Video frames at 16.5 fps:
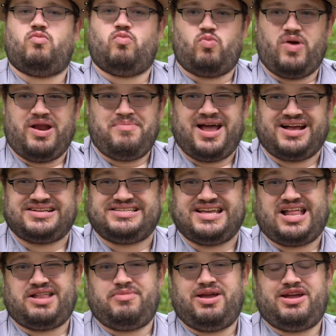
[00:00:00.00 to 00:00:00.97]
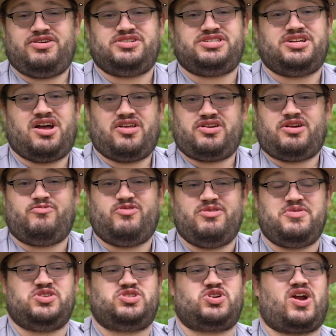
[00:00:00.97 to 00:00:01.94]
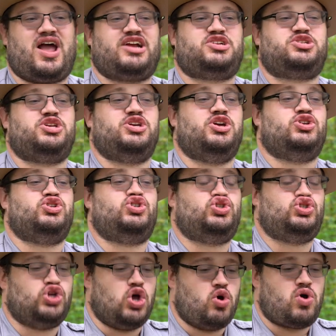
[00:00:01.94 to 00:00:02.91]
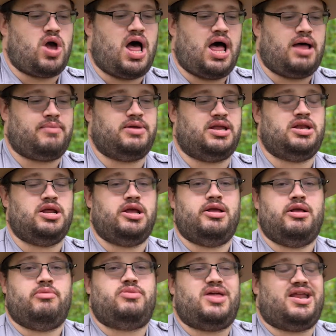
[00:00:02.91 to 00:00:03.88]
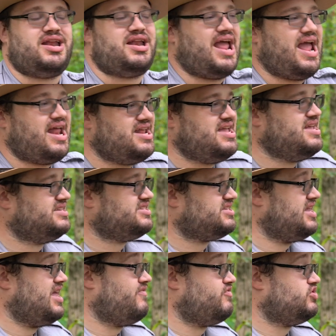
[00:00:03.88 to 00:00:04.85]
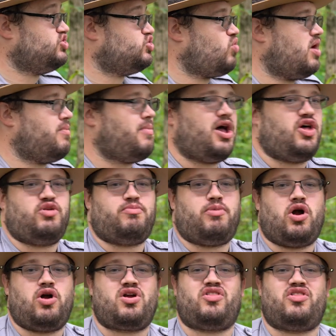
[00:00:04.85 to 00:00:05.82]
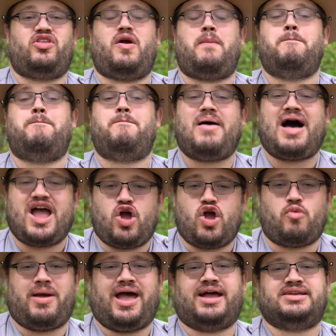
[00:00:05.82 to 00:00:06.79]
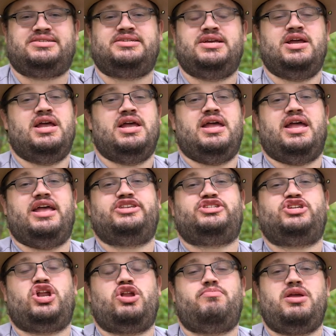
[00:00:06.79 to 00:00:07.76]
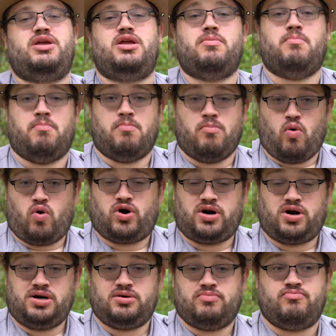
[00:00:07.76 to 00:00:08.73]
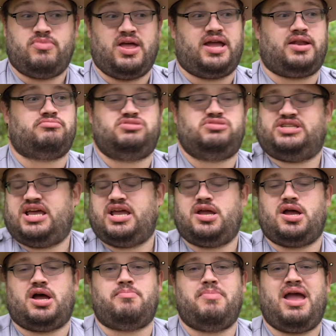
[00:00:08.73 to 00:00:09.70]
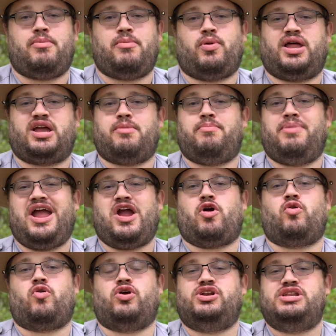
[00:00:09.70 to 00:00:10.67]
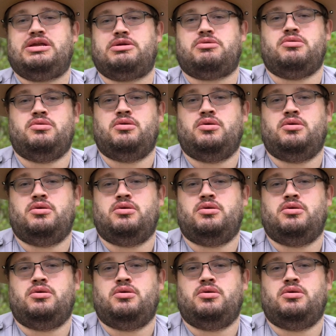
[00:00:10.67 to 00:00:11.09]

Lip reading: Redback salamanders and other amphibians are actually so common that in any given square mile of the park, their biomass is going to be more than, say, a mammal like a bear or a deer.